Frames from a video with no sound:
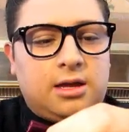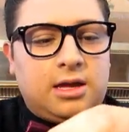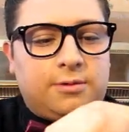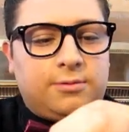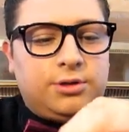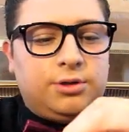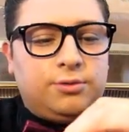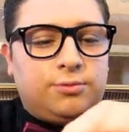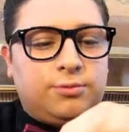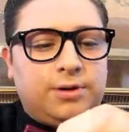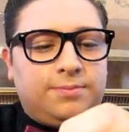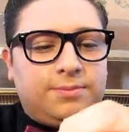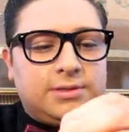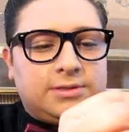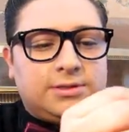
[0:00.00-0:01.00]
And when you
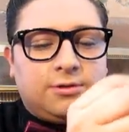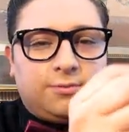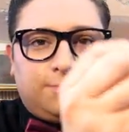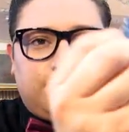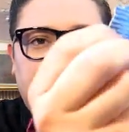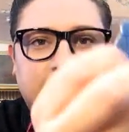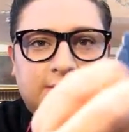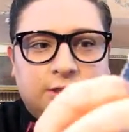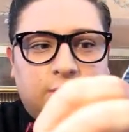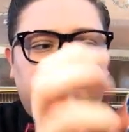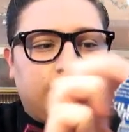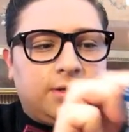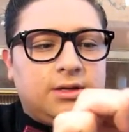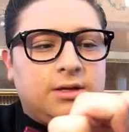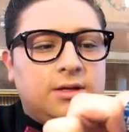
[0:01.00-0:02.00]
rip this little piece
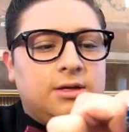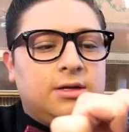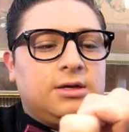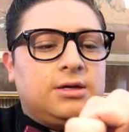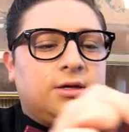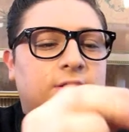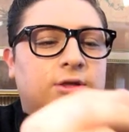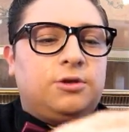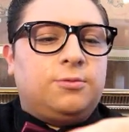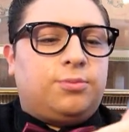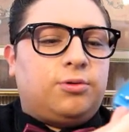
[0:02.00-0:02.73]
open, you